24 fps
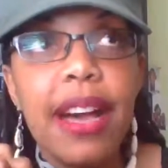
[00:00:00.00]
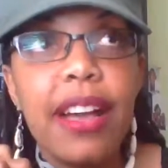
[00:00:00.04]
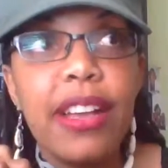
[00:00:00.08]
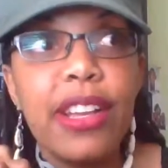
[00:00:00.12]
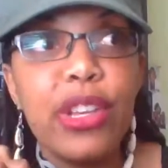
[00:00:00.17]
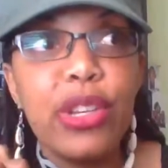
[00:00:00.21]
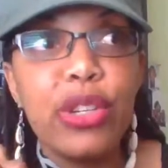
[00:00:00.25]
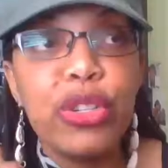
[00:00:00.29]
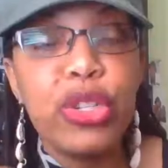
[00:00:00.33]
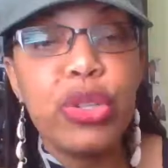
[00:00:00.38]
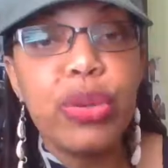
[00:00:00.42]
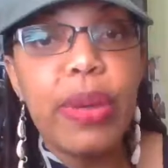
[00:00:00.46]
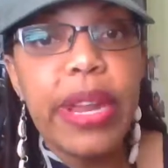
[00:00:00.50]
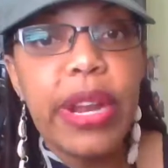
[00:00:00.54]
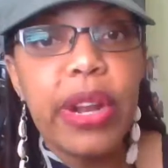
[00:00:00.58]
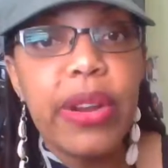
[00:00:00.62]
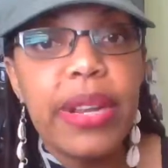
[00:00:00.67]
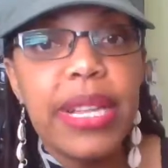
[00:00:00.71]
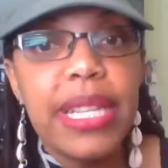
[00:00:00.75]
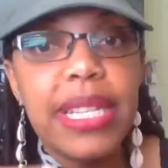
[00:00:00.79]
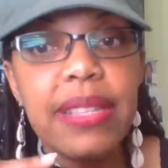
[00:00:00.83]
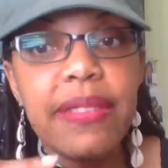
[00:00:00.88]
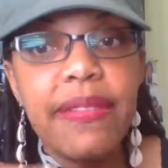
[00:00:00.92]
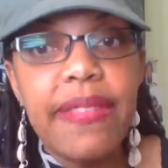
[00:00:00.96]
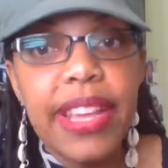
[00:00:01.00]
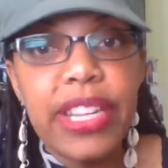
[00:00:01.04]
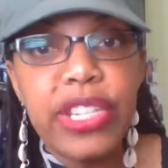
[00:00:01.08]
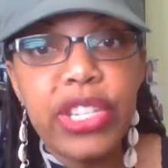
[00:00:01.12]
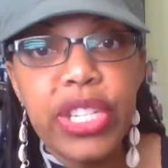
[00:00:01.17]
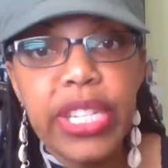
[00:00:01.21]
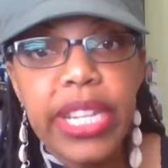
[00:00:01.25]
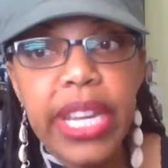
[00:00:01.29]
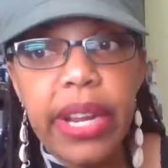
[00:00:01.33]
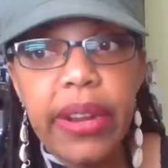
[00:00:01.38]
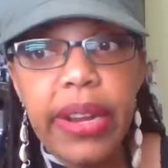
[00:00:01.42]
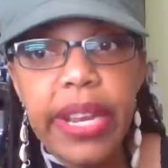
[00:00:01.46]
your shredder is
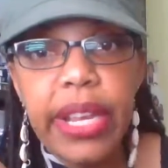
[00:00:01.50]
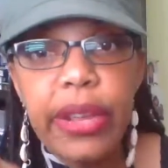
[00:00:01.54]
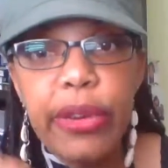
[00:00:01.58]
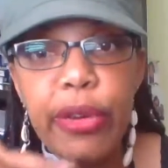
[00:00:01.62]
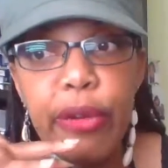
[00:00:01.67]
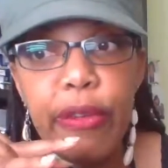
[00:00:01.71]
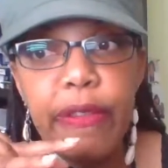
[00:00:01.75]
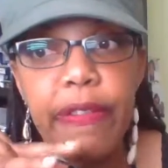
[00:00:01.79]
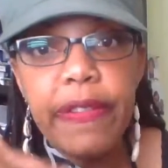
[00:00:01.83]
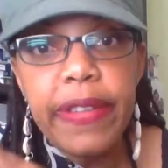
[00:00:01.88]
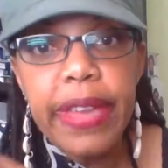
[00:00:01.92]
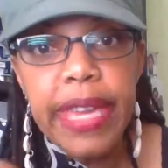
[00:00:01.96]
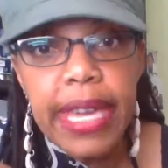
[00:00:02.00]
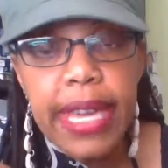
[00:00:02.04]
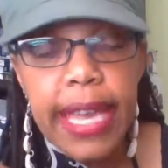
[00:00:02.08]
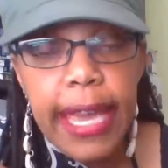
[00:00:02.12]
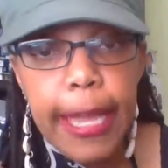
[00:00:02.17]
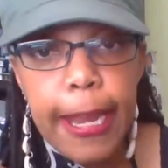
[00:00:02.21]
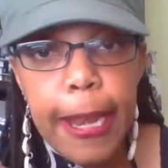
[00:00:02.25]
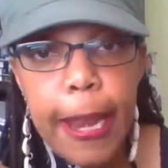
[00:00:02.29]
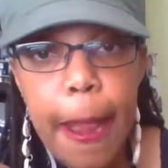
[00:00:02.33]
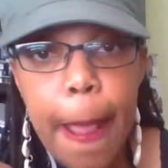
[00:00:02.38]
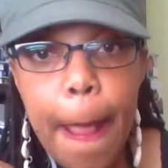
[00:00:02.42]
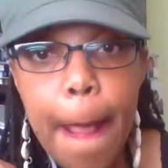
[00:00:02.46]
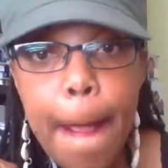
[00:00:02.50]
vegetarian or vegan,